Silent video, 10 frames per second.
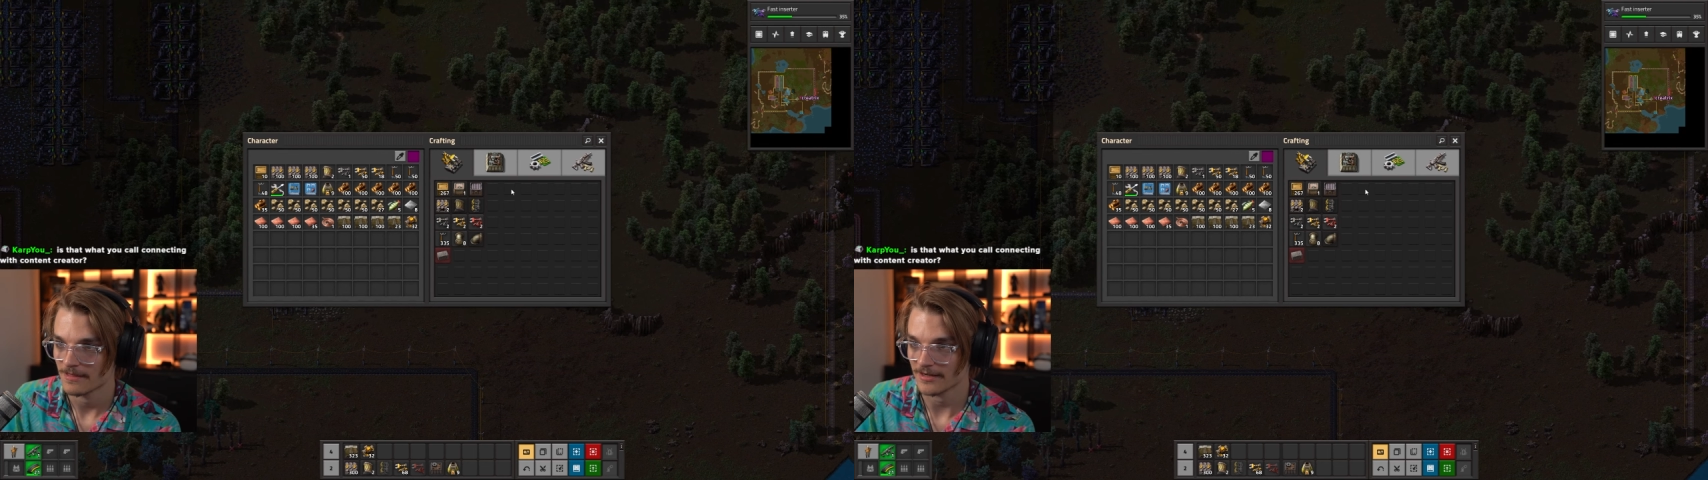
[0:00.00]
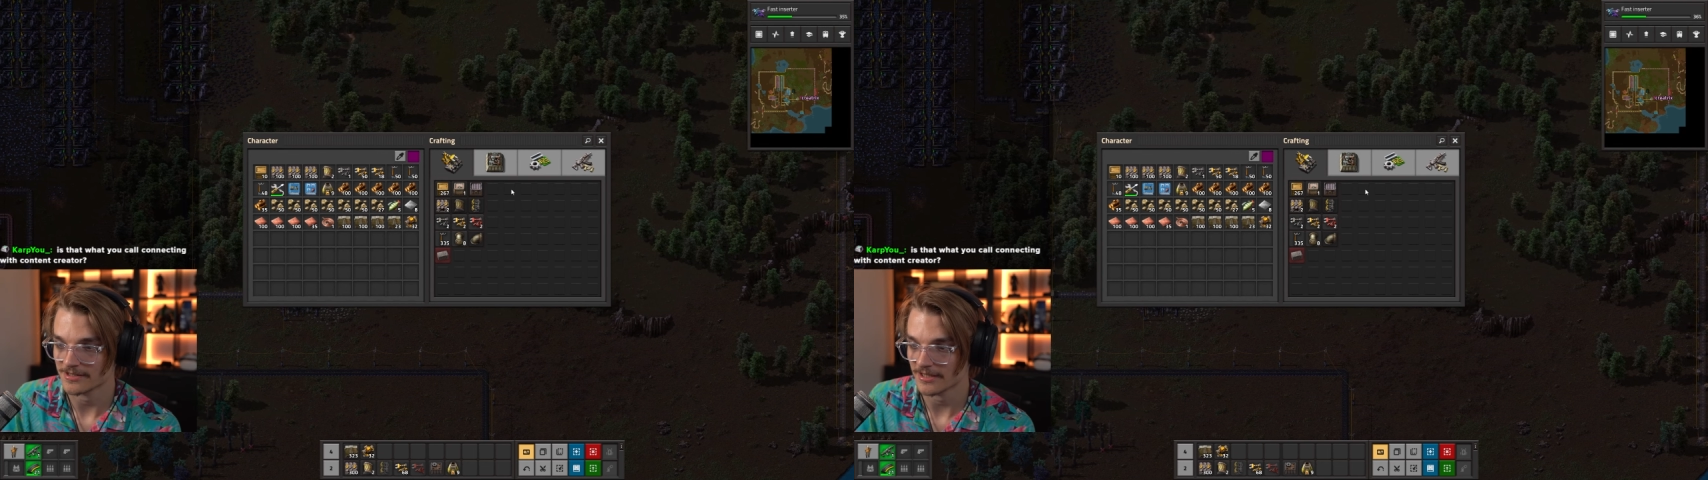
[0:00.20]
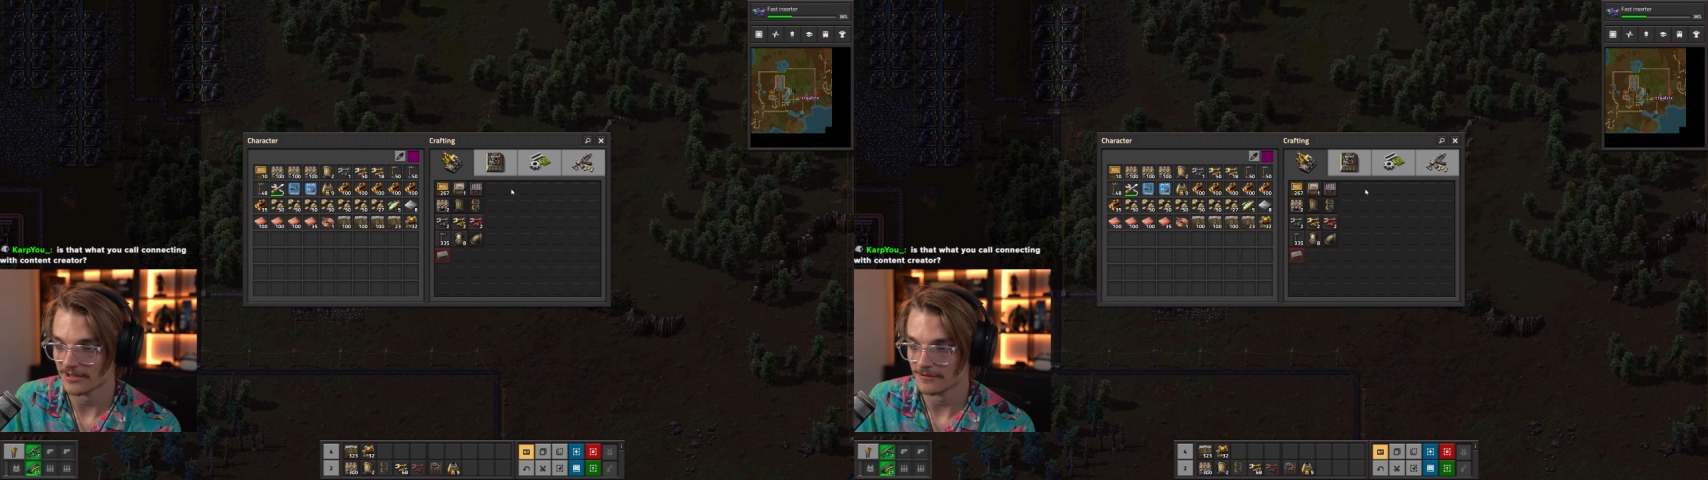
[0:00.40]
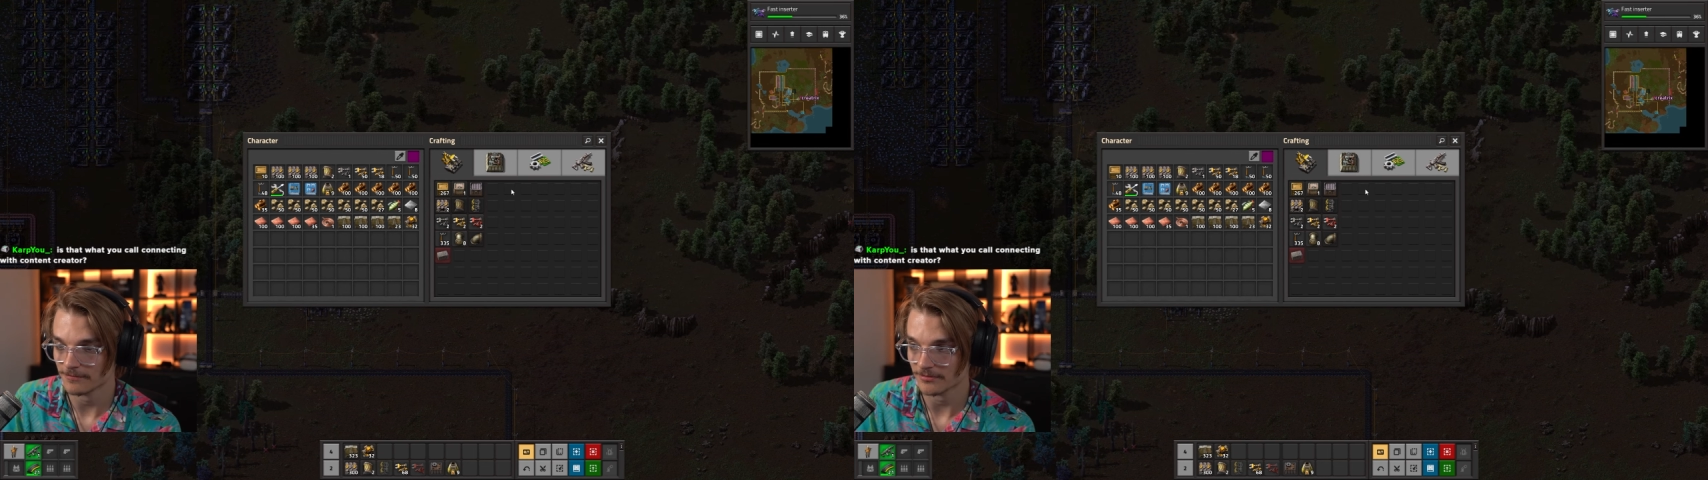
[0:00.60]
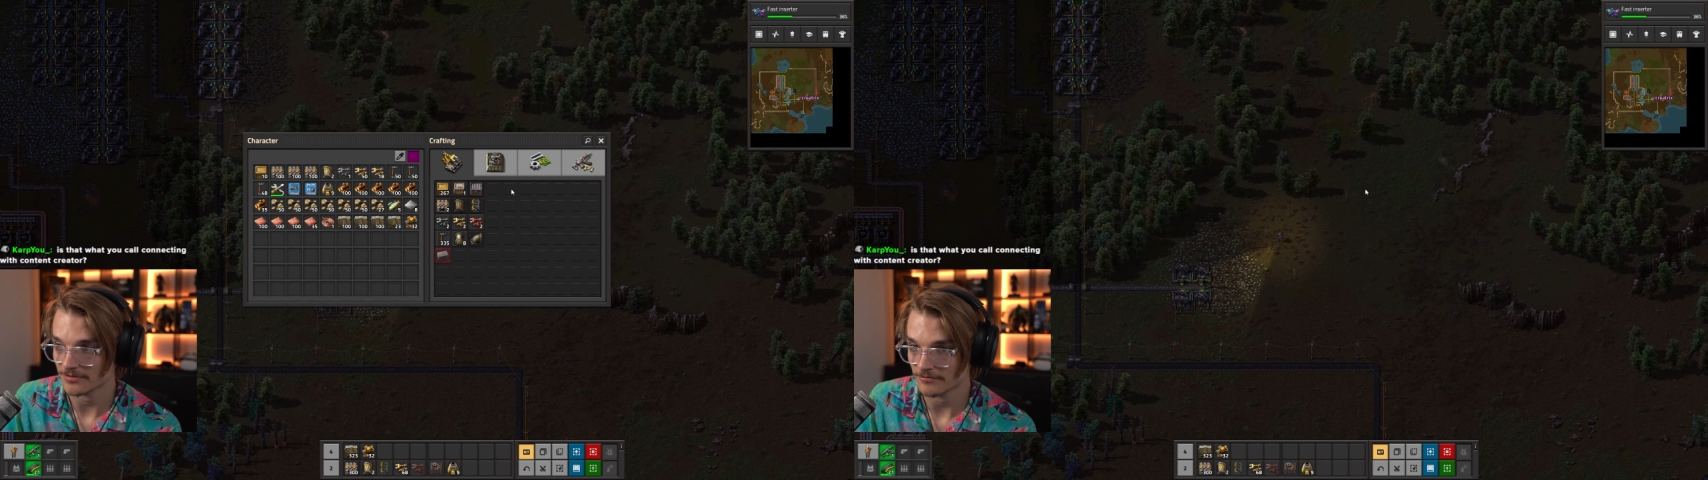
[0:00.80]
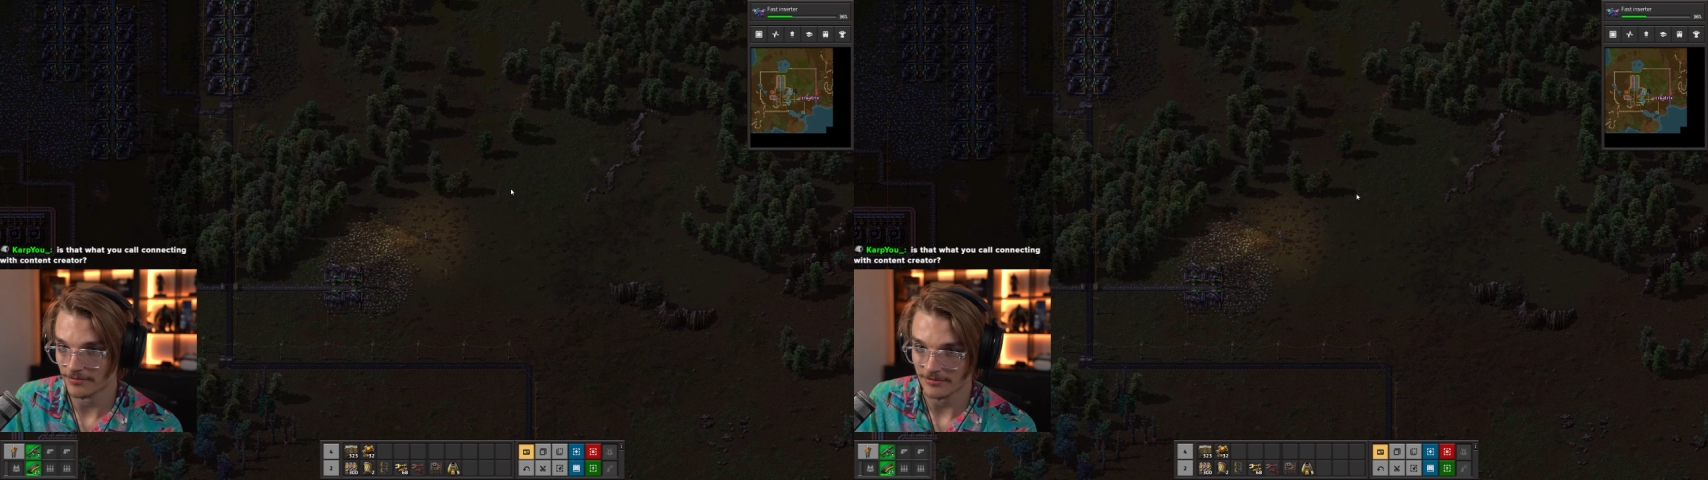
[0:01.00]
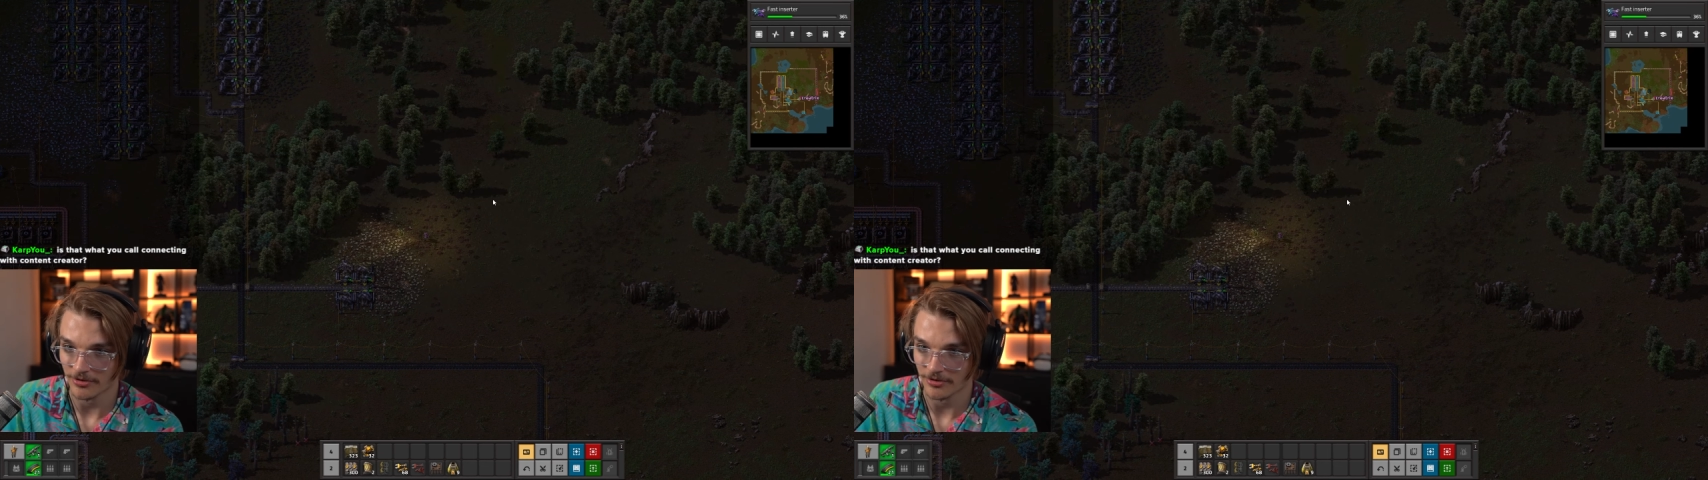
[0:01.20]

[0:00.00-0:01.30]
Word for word: Actually, I could probably don't bring